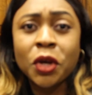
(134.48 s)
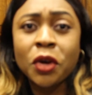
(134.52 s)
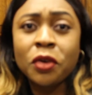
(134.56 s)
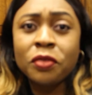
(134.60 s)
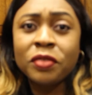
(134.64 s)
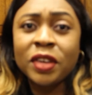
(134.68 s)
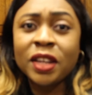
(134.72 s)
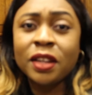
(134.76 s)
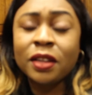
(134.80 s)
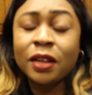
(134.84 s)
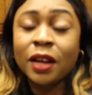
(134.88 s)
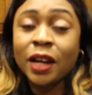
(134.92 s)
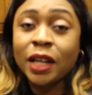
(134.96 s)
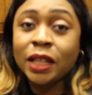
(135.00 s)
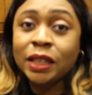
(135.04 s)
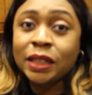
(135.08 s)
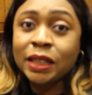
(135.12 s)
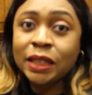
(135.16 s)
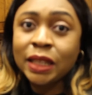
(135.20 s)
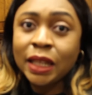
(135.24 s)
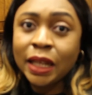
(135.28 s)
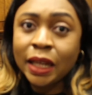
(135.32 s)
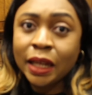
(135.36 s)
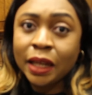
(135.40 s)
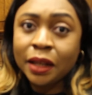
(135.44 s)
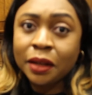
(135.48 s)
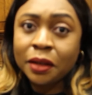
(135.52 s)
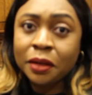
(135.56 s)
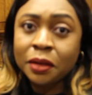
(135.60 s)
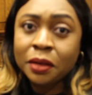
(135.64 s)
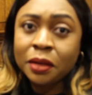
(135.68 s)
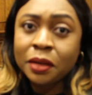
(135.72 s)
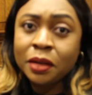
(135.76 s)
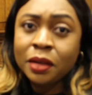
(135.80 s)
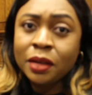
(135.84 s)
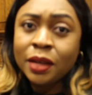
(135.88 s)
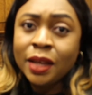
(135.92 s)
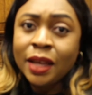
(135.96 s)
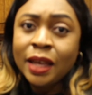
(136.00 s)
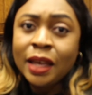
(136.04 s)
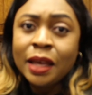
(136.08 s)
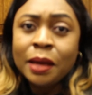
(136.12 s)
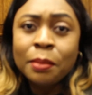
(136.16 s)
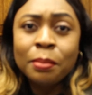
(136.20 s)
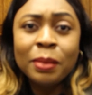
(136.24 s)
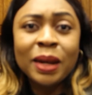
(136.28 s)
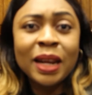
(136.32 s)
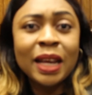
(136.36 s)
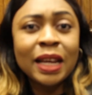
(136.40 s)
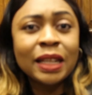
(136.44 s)
COVID 19,
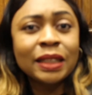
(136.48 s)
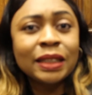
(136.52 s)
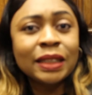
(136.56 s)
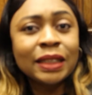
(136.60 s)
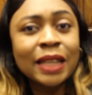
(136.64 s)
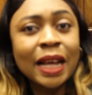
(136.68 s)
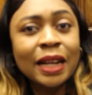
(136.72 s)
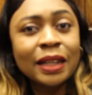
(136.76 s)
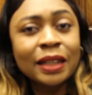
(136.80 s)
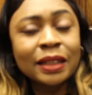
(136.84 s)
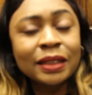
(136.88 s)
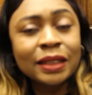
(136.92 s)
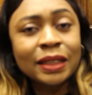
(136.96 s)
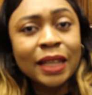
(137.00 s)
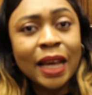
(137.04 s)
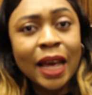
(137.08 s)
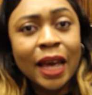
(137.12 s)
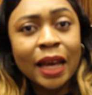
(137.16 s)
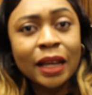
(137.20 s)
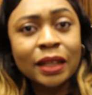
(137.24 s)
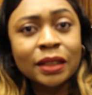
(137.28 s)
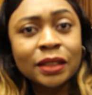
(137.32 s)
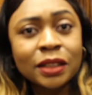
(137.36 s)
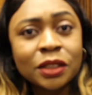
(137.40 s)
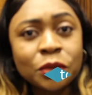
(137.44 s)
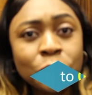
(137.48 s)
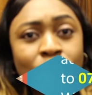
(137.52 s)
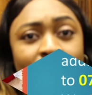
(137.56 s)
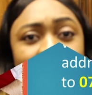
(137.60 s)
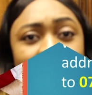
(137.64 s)
please send a text